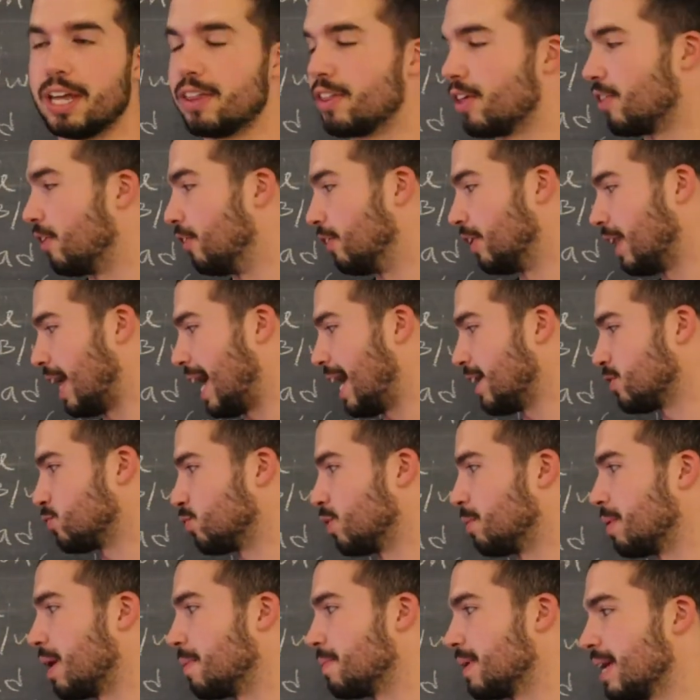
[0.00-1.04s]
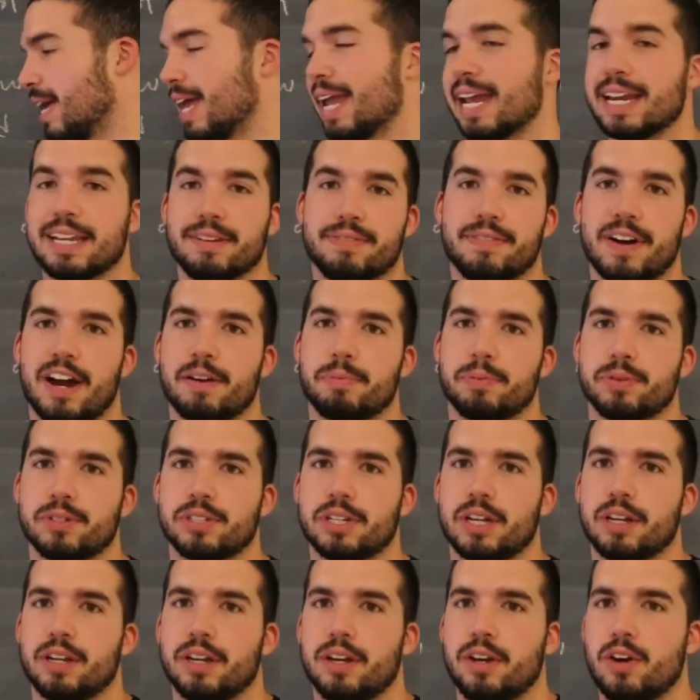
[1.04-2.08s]
and then the last one might be at 85%.
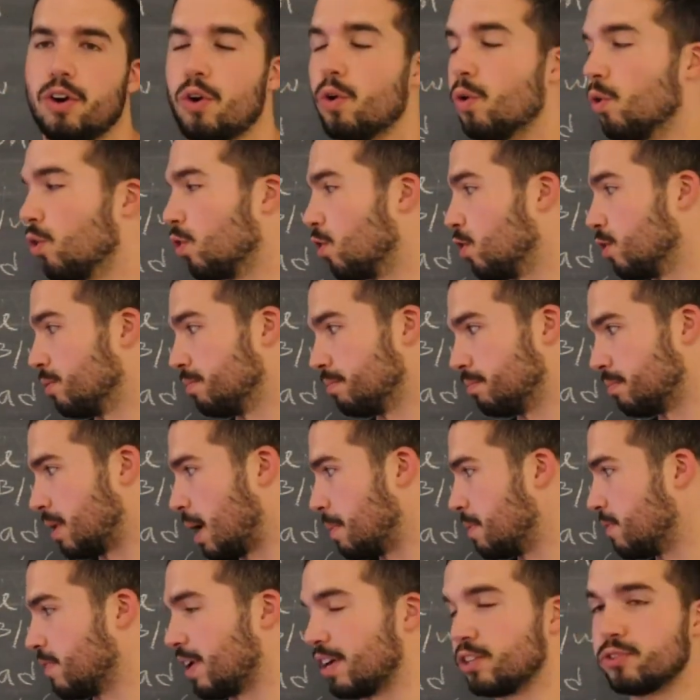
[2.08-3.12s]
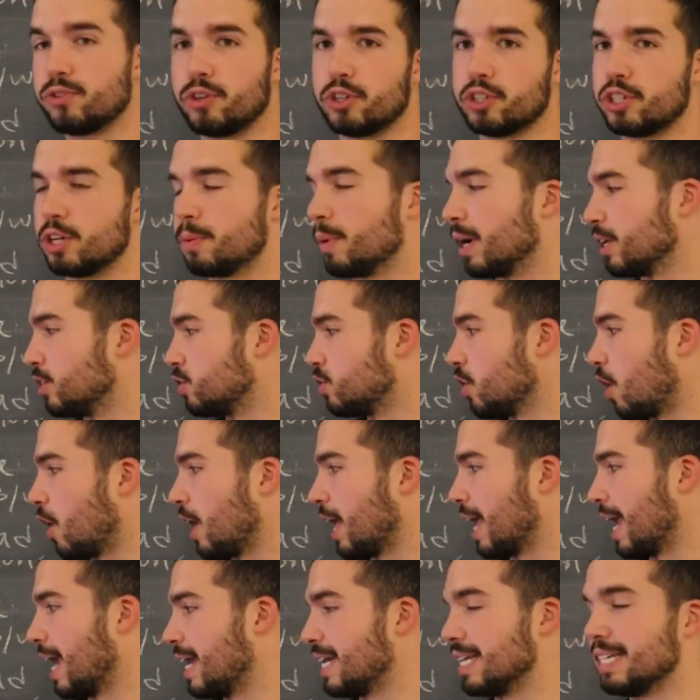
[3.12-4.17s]
Or might be vice versa. It might start
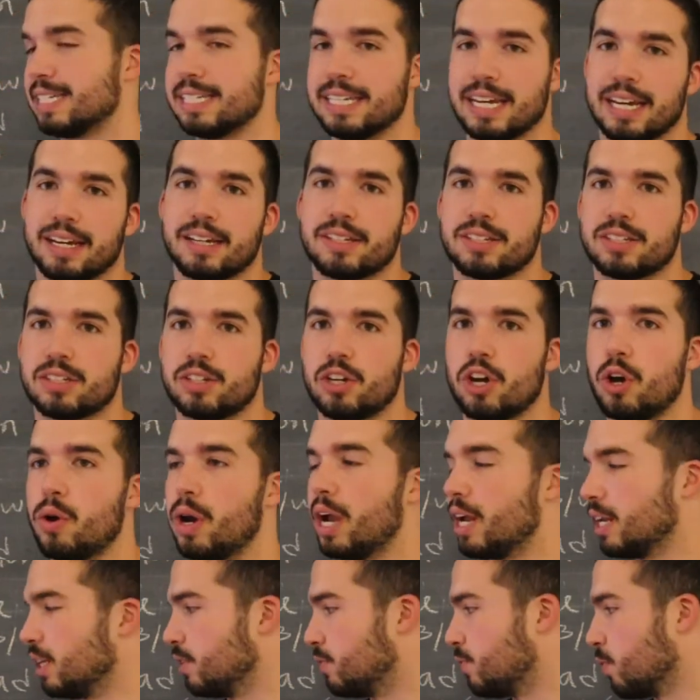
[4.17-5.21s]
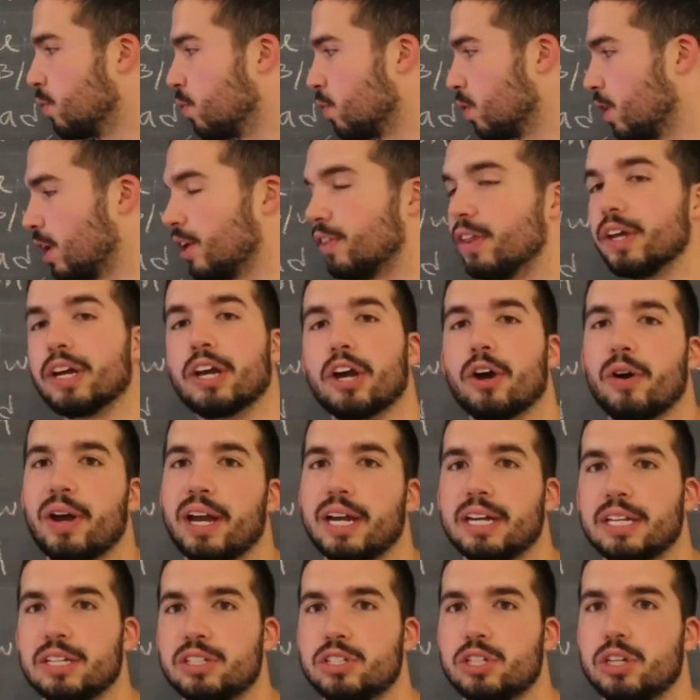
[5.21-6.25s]
at 86, go 84, and then go
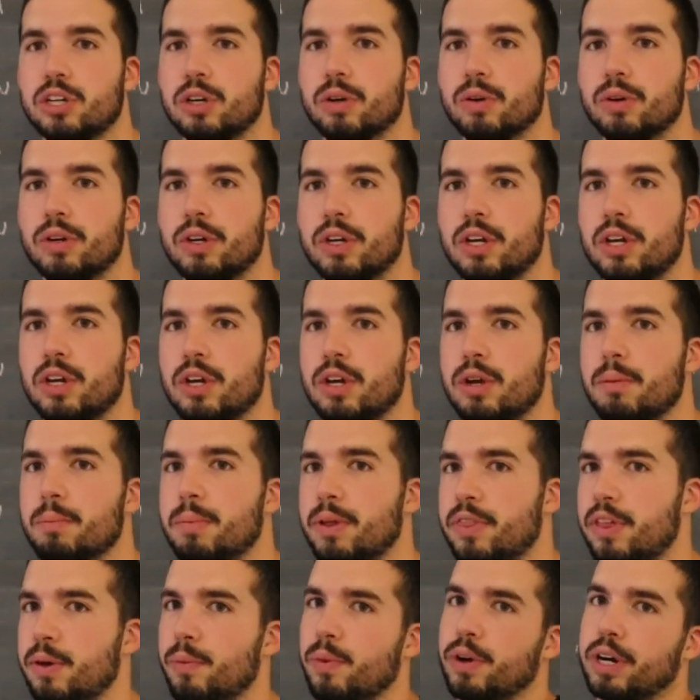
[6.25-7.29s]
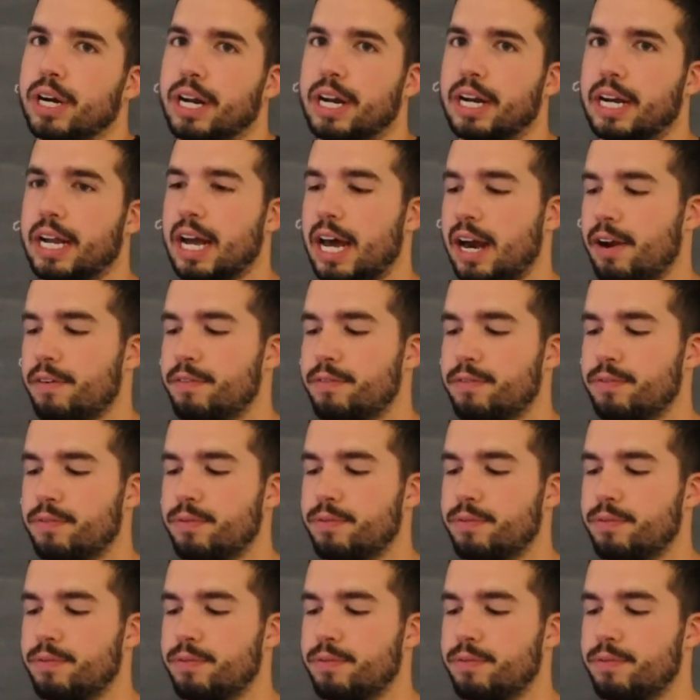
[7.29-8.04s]
82. But then we're going to kind of,